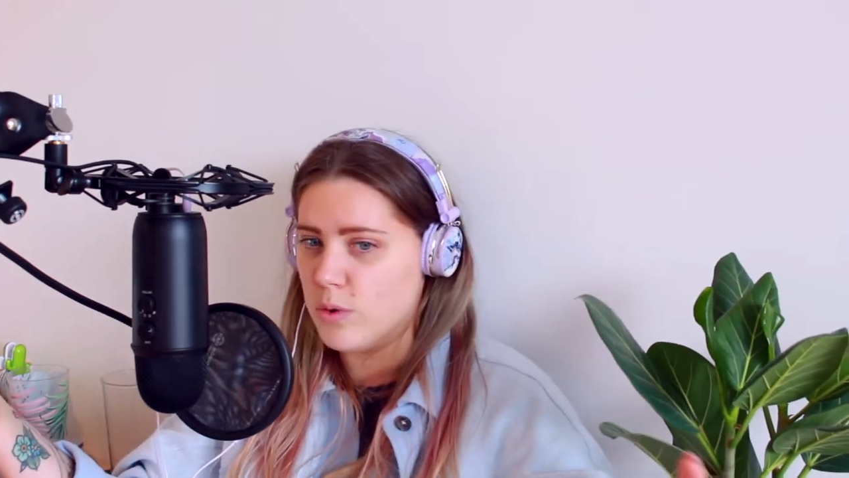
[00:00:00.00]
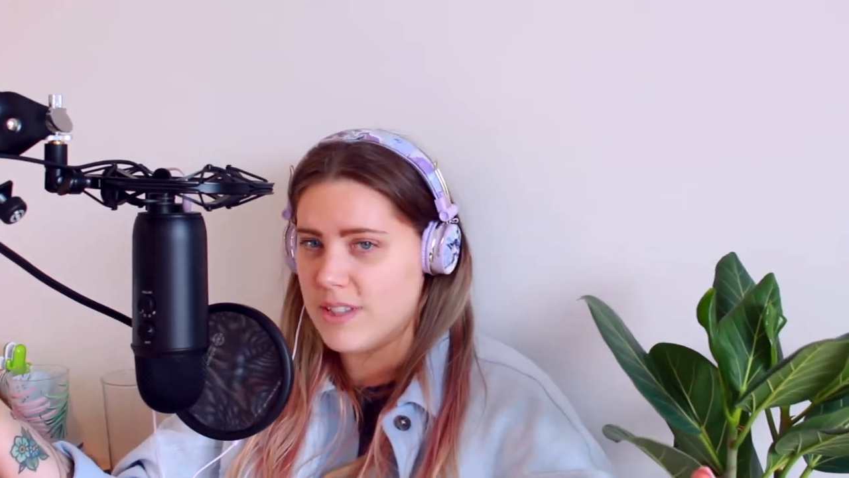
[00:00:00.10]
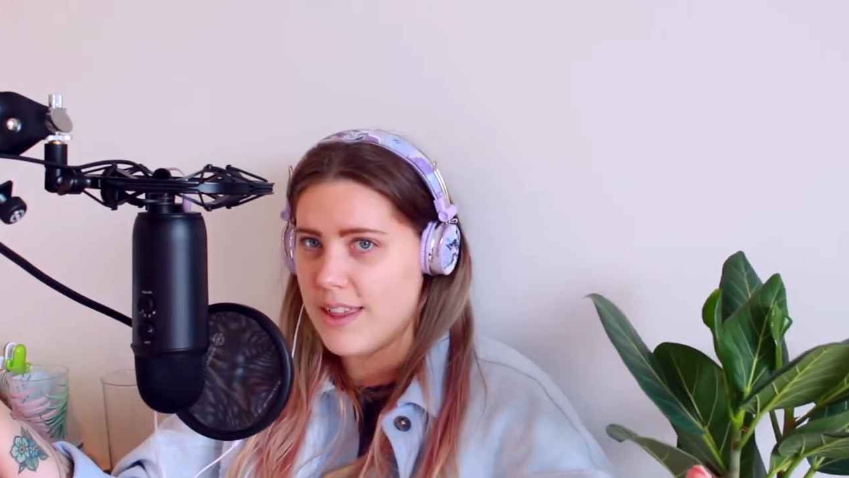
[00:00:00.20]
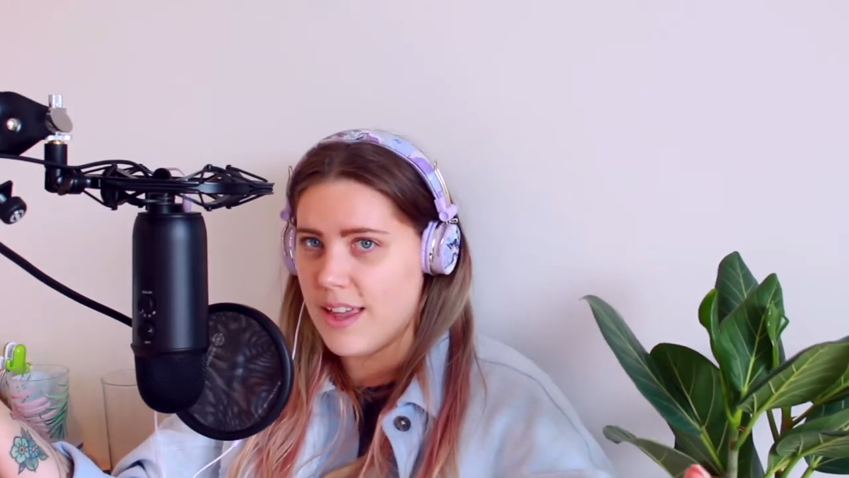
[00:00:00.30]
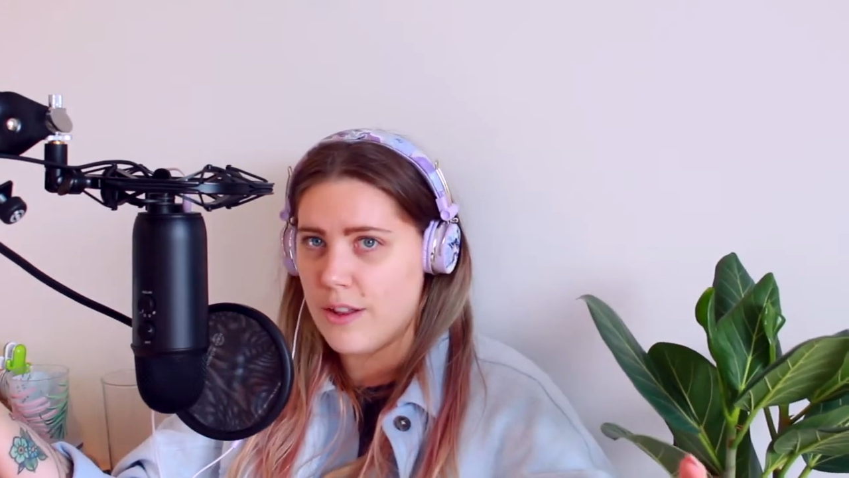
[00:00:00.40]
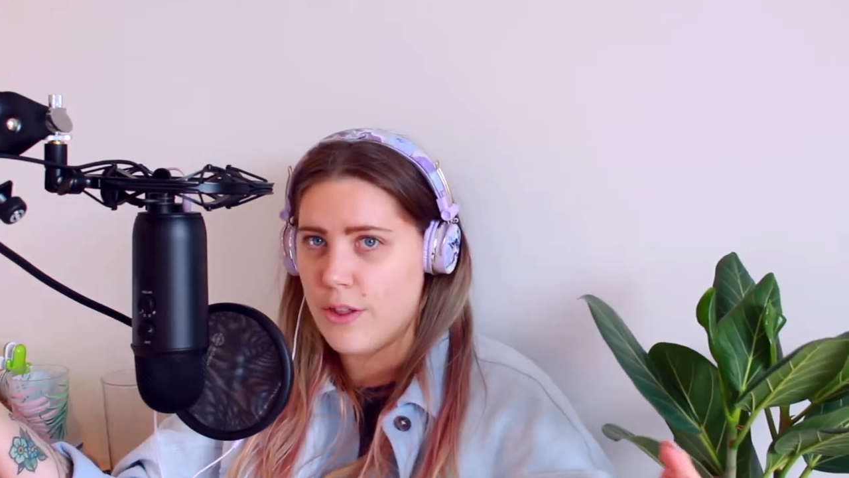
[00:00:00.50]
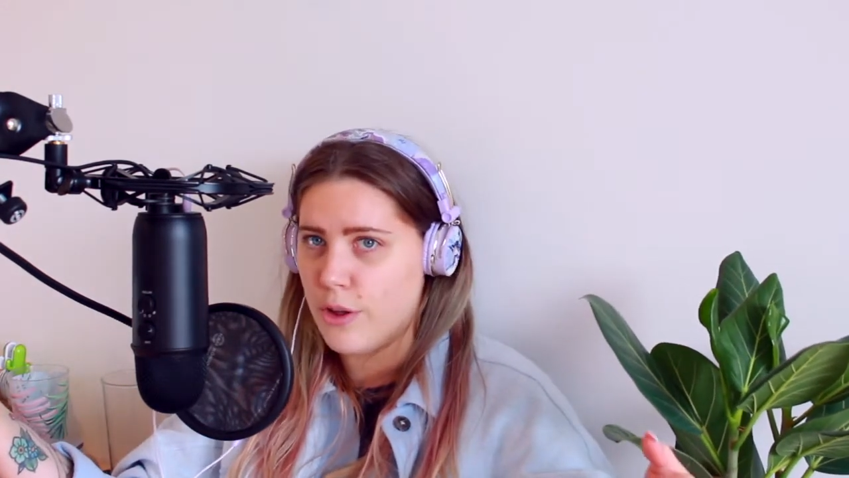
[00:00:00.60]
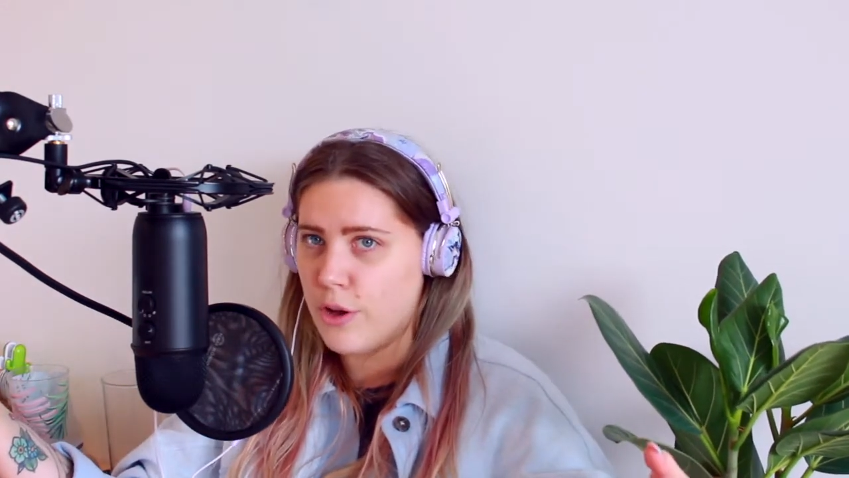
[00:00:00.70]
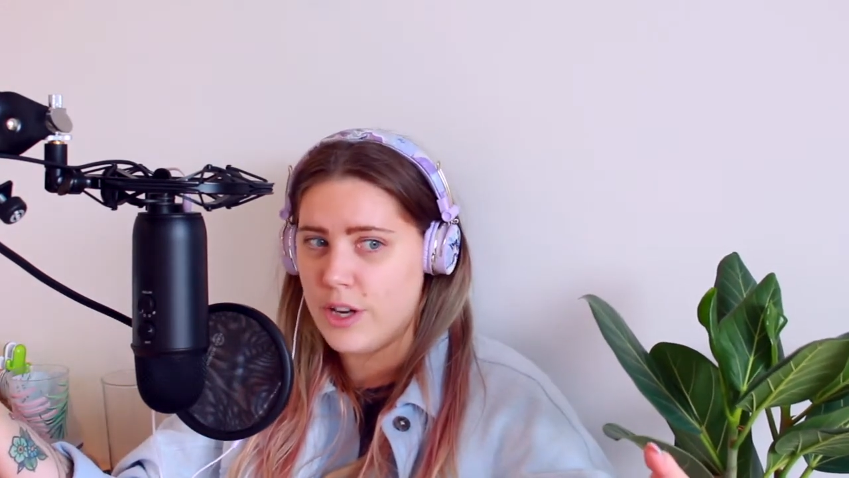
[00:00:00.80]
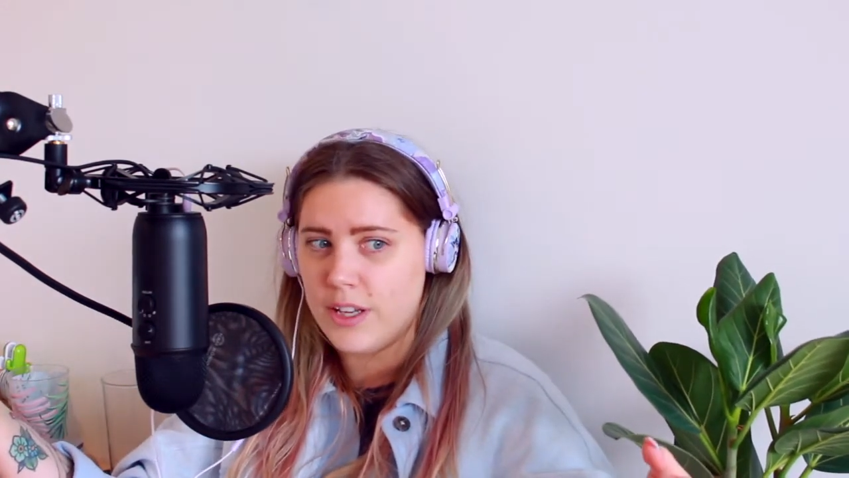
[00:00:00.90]
what was I
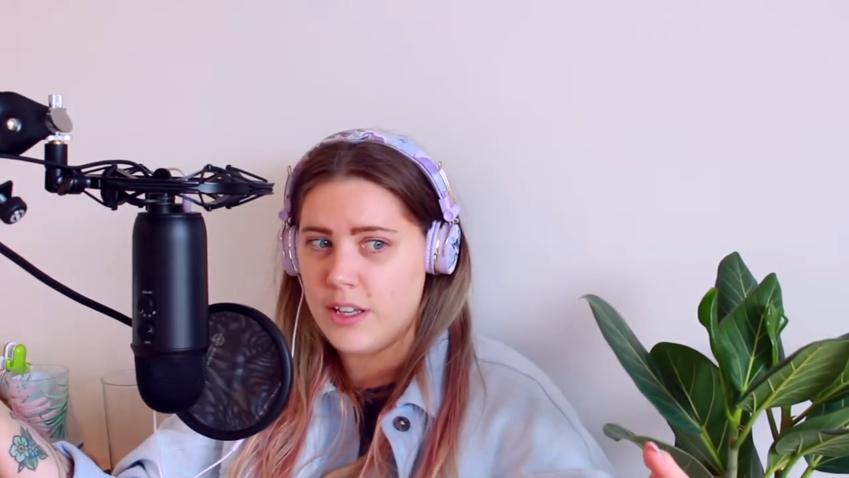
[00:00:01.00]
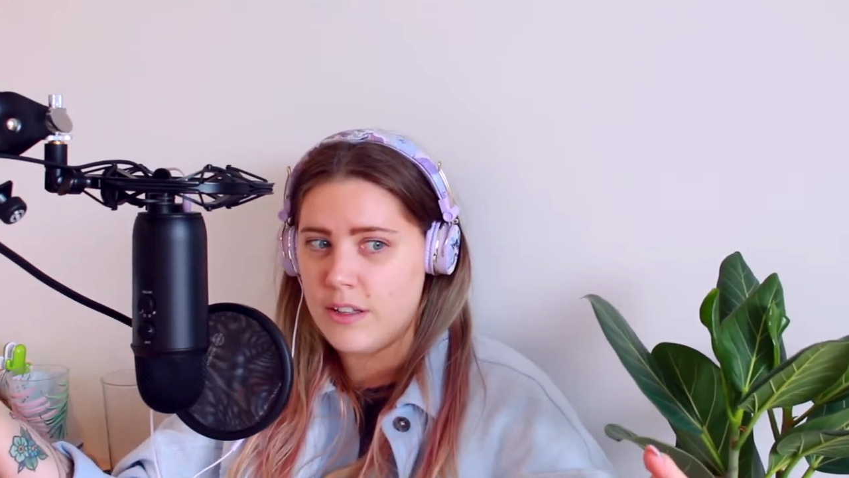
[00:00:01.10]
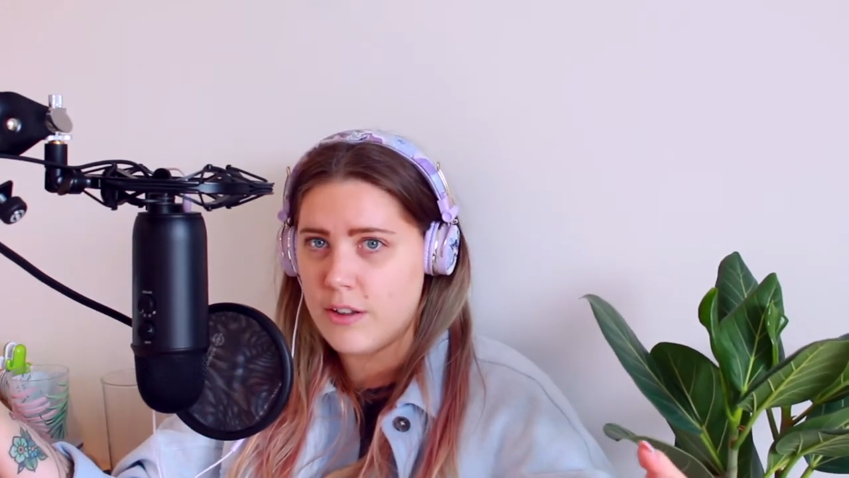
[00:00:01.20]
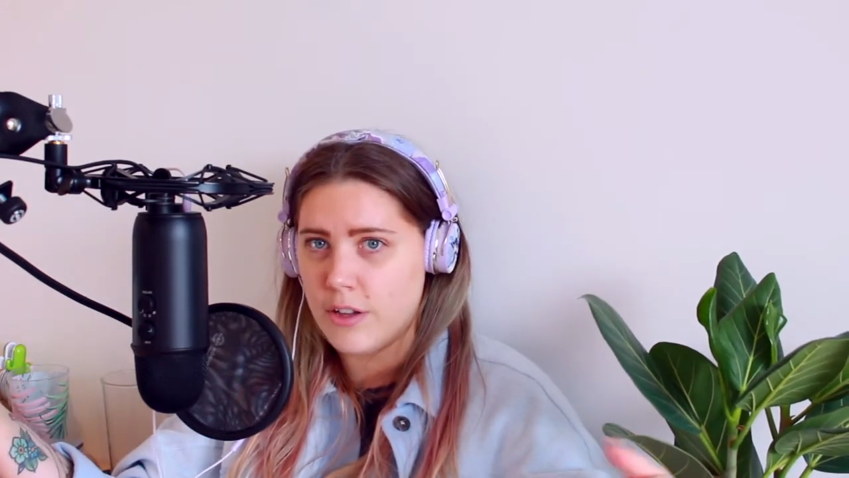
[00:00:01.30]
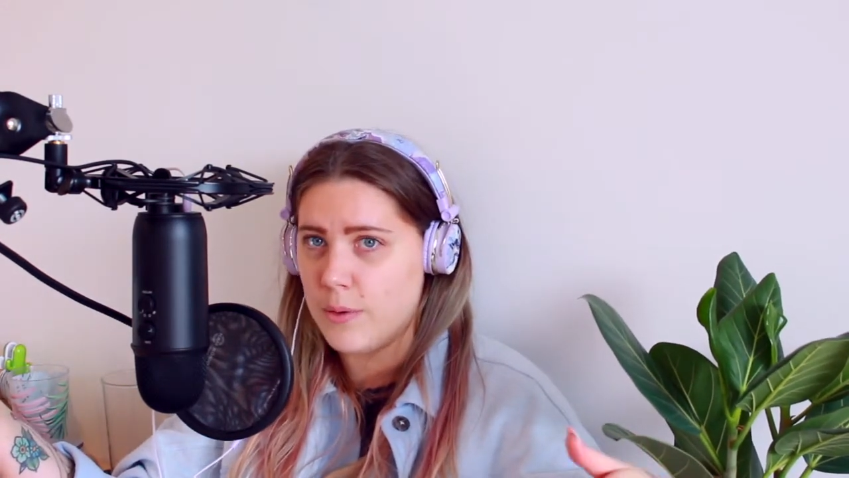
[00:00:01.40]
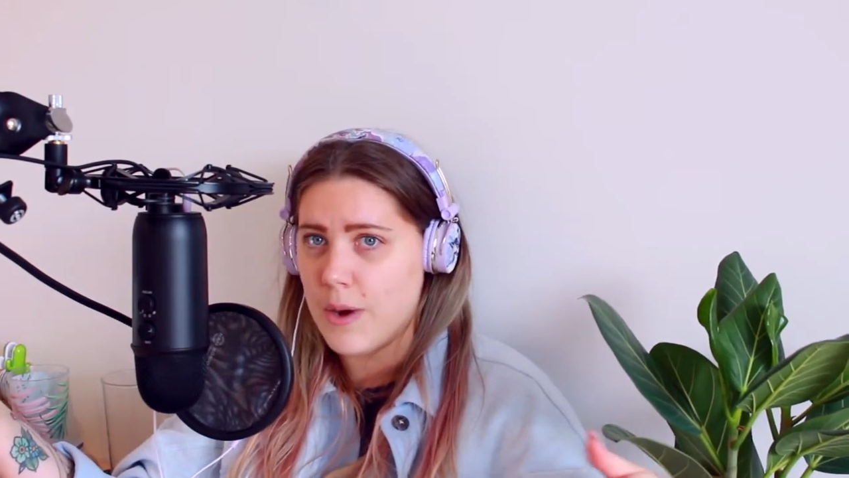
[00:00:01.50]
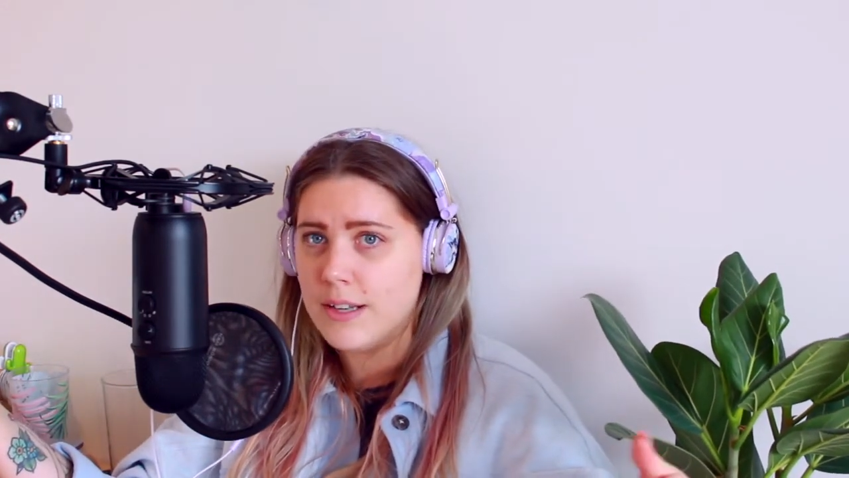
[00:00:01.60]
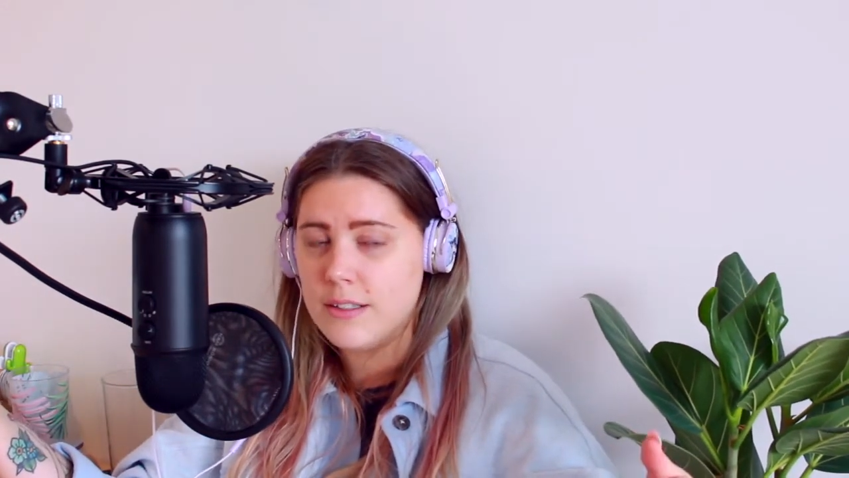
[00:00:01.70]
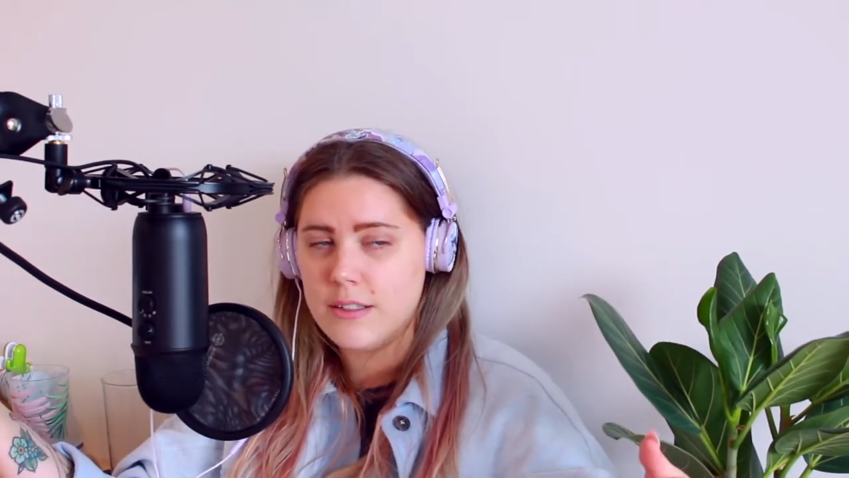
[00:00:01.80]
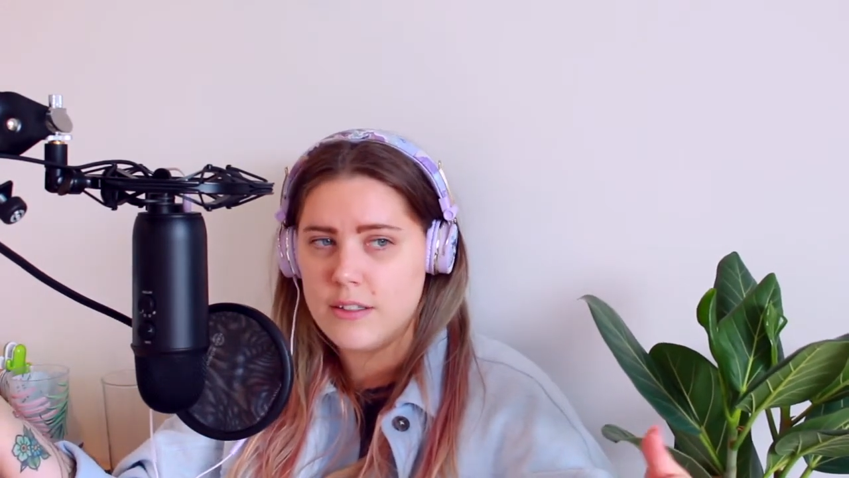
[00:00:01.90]
then,
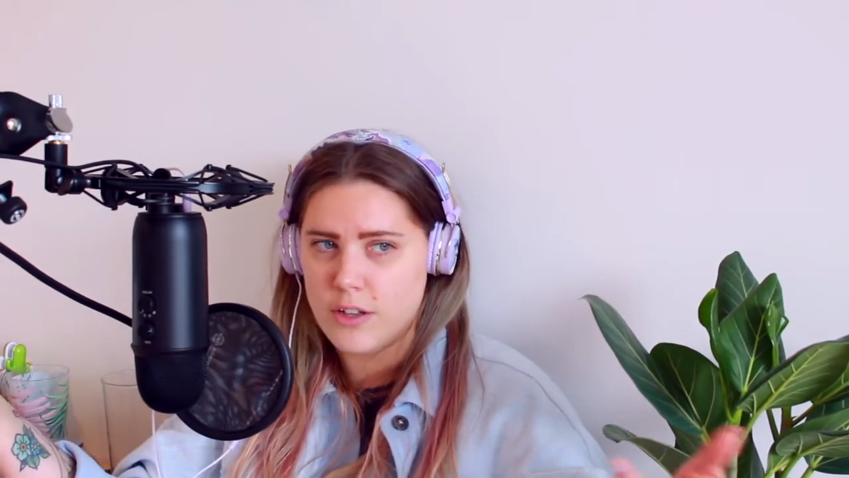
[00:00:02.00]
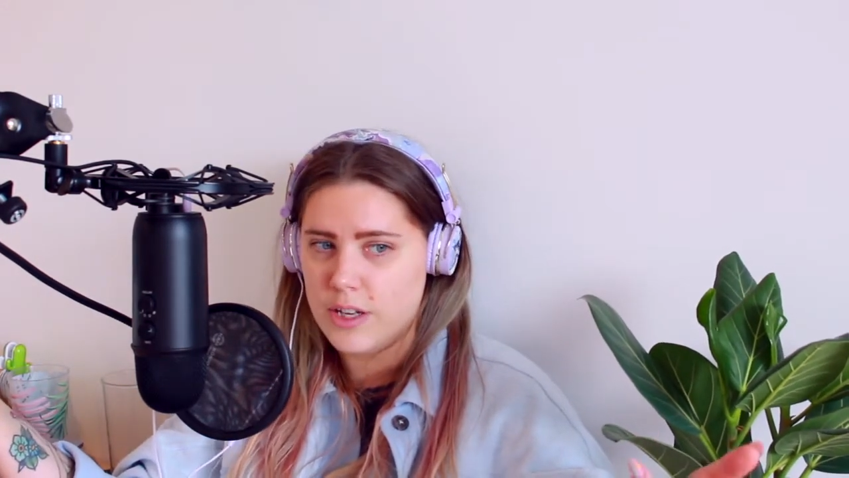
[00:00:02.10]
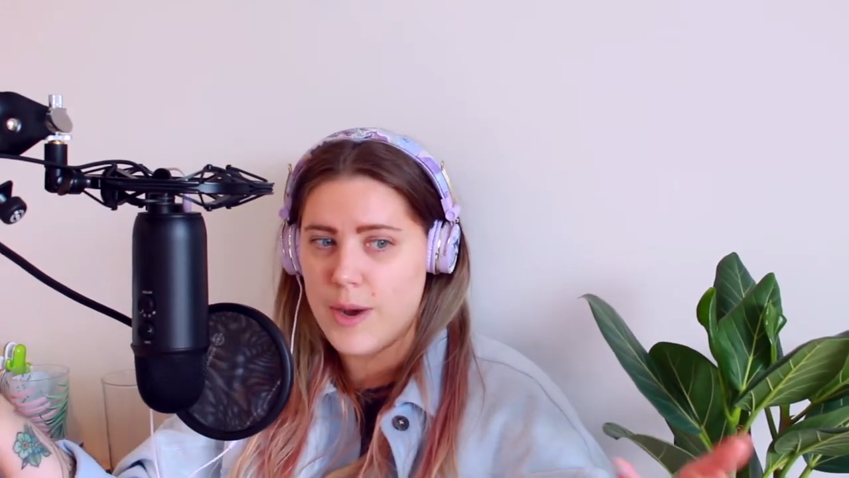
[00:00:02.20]
31,